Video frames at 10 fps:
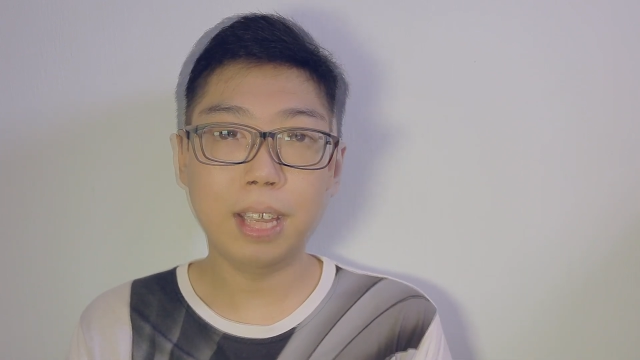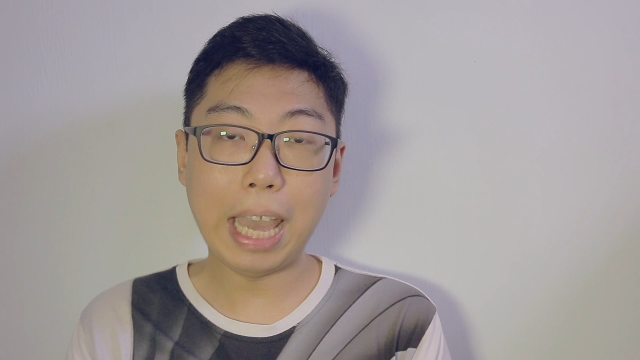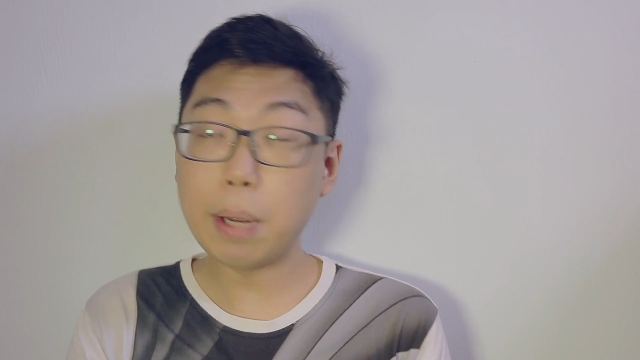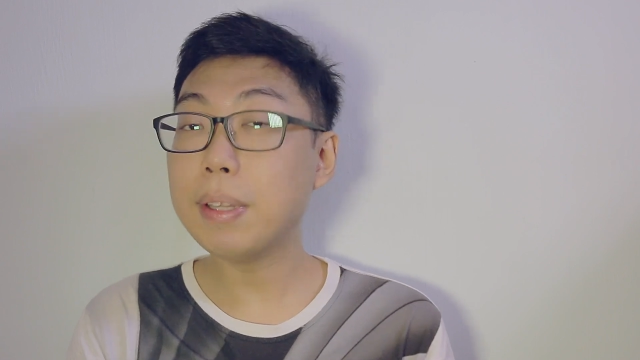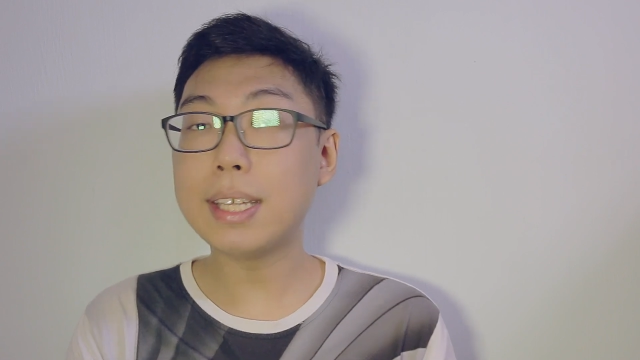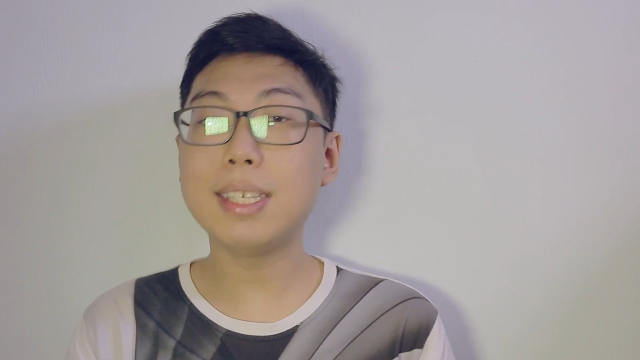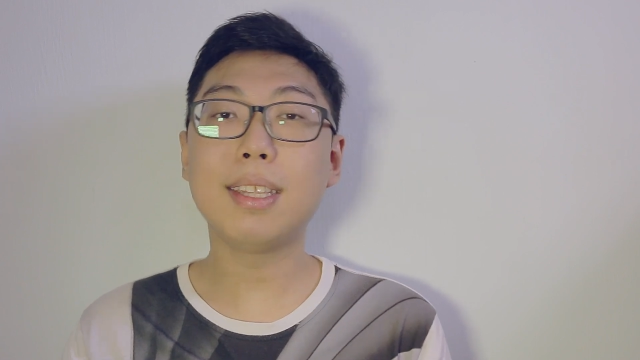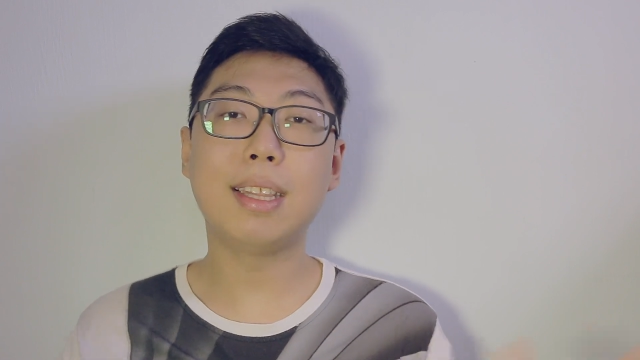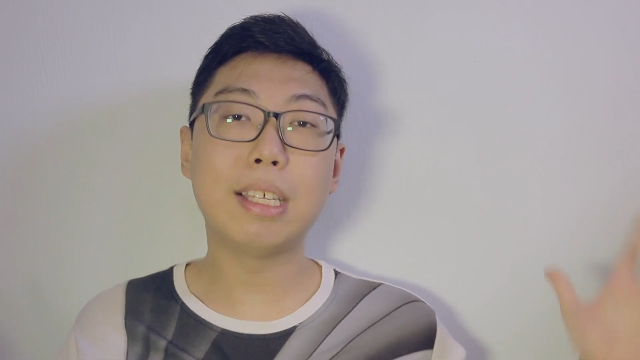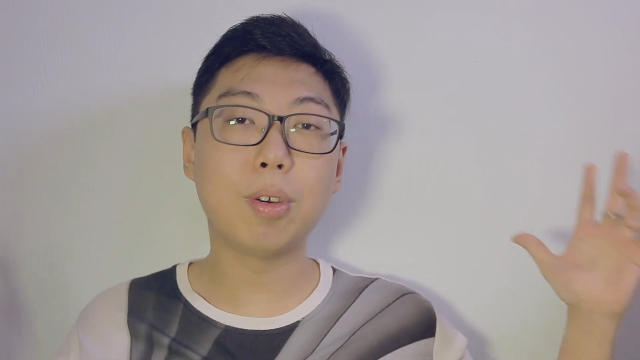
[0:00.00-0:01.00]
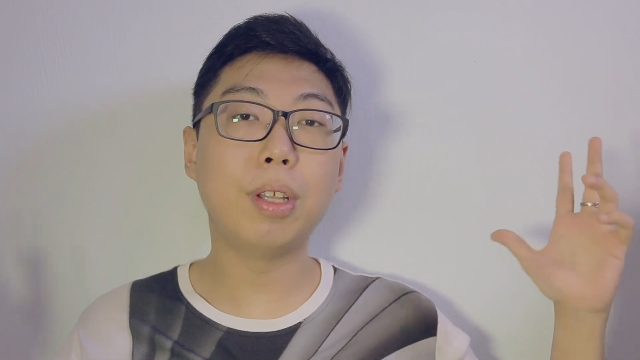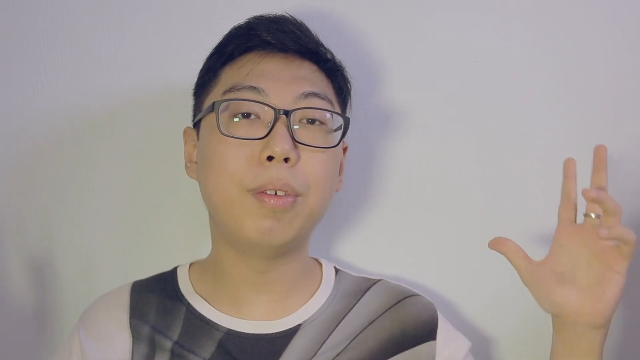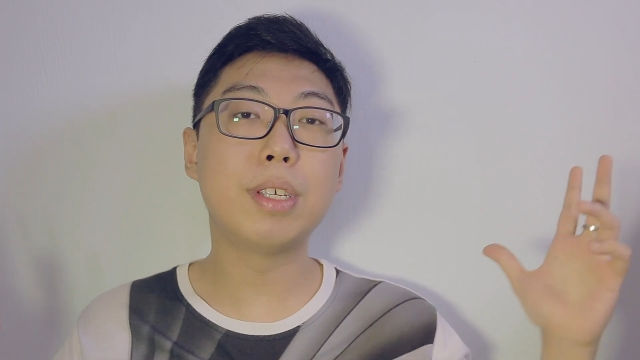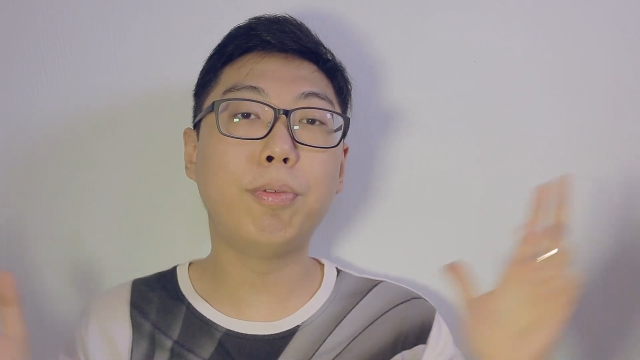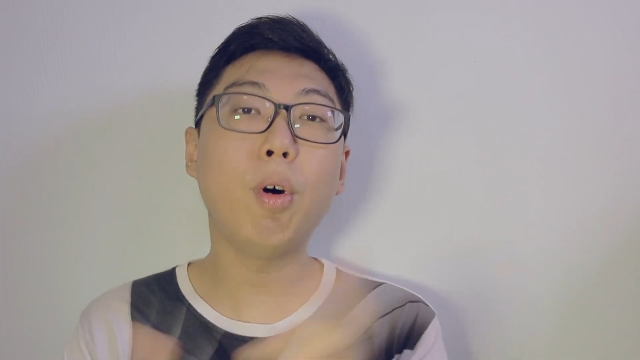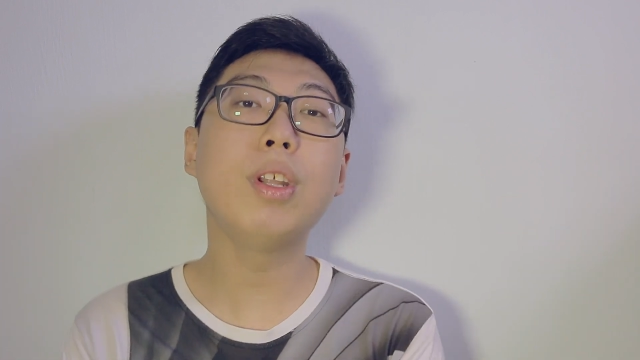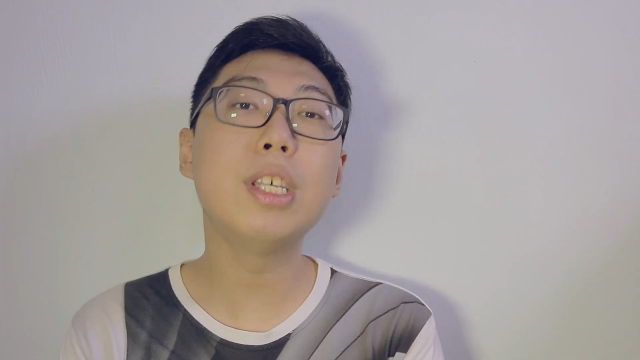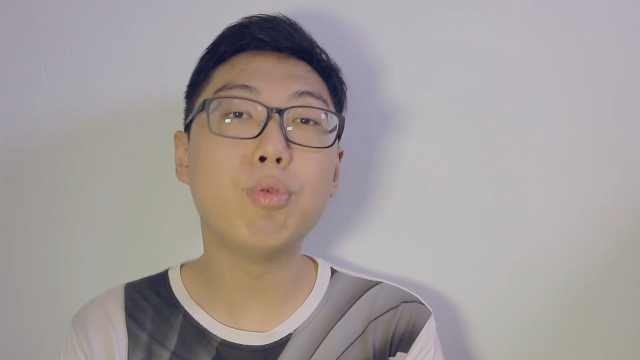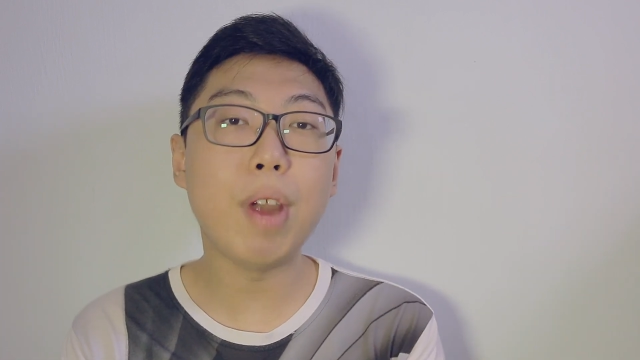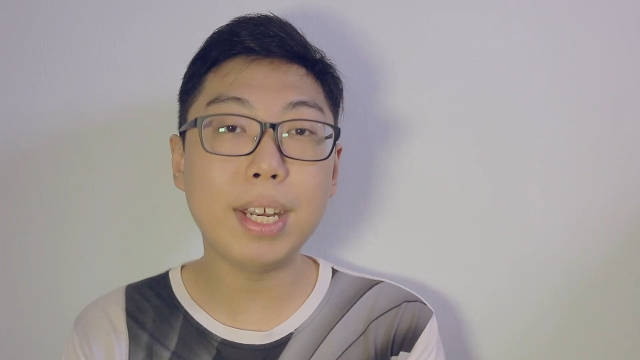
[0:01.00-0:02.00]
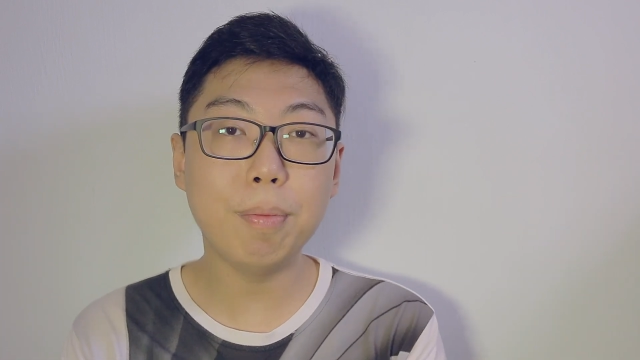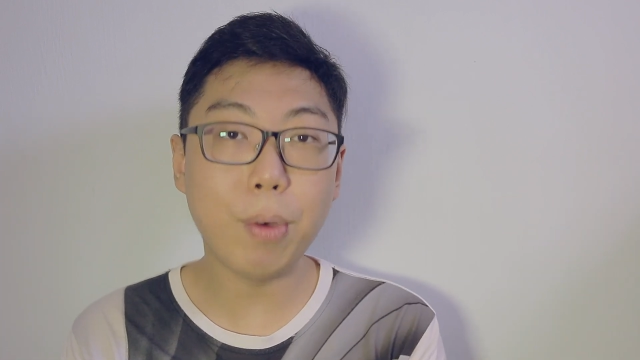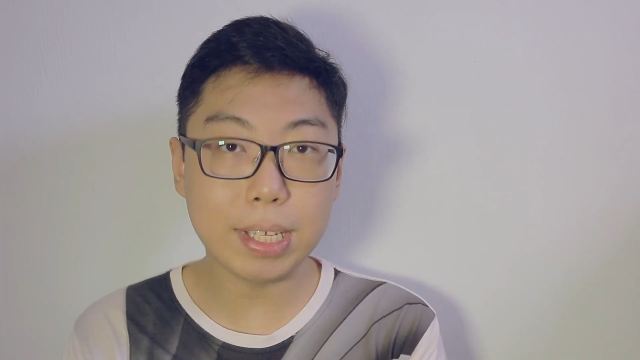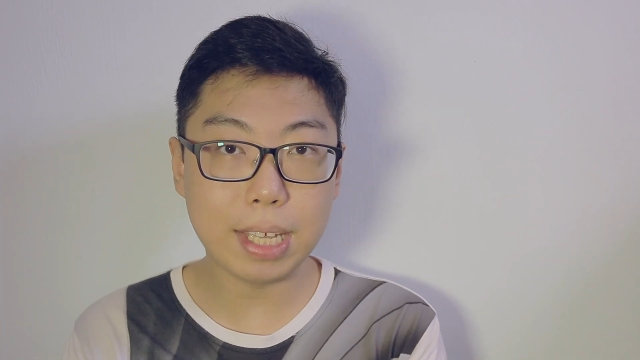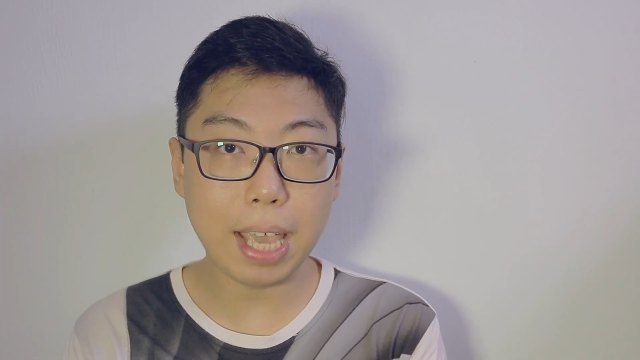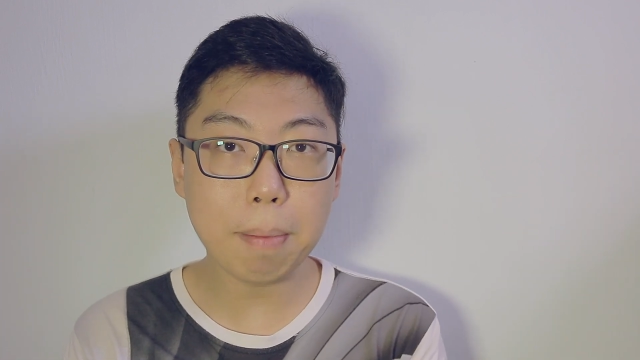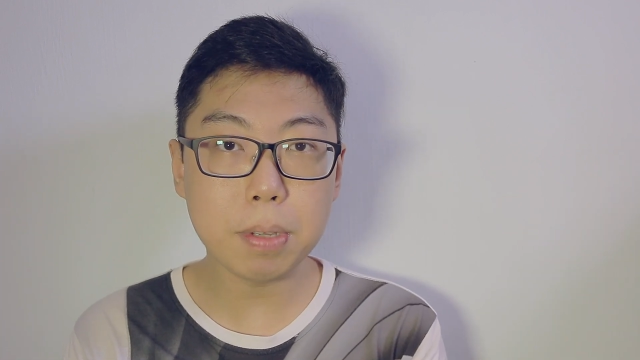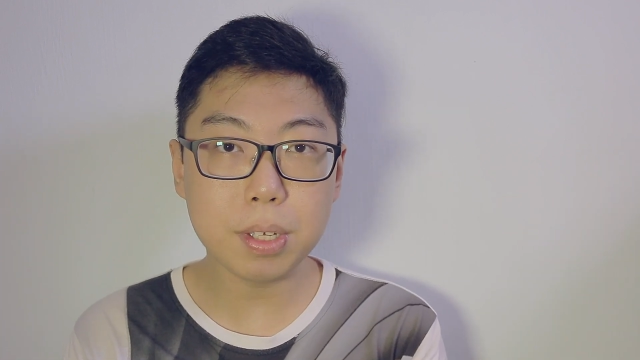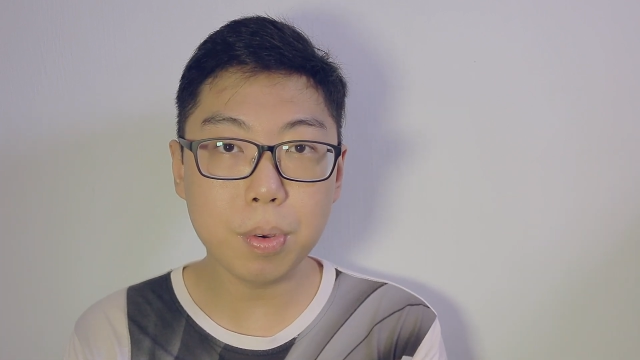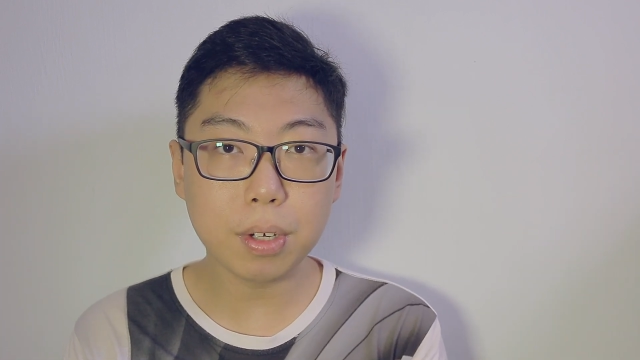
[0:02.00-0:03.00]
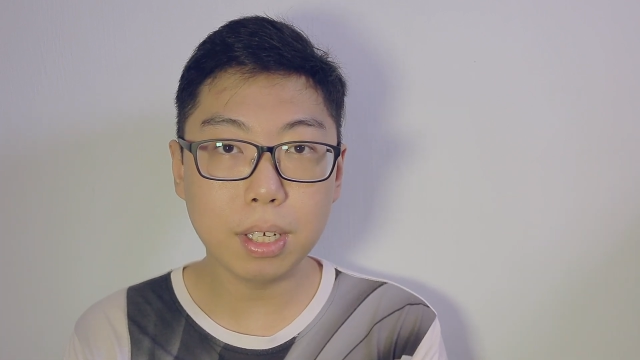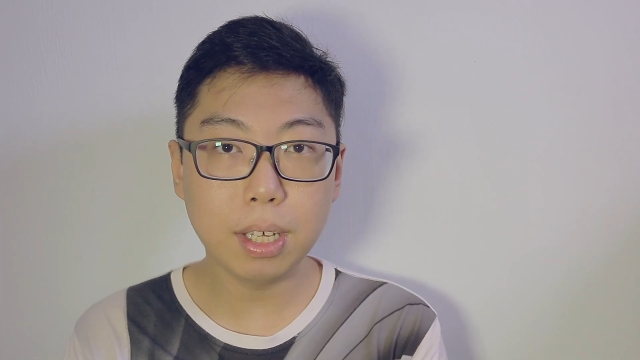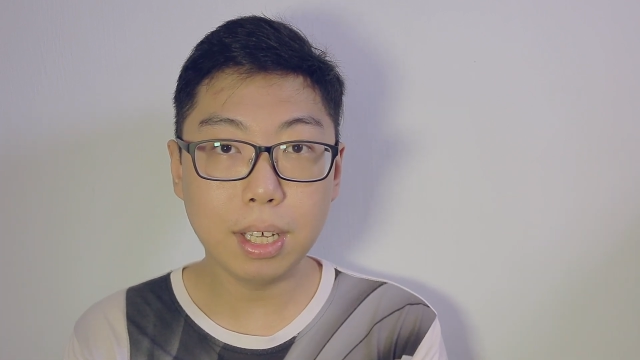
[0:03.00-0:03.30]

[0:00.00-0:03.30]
Anyway, that's it. That's all there is for this Random Wednesday episode.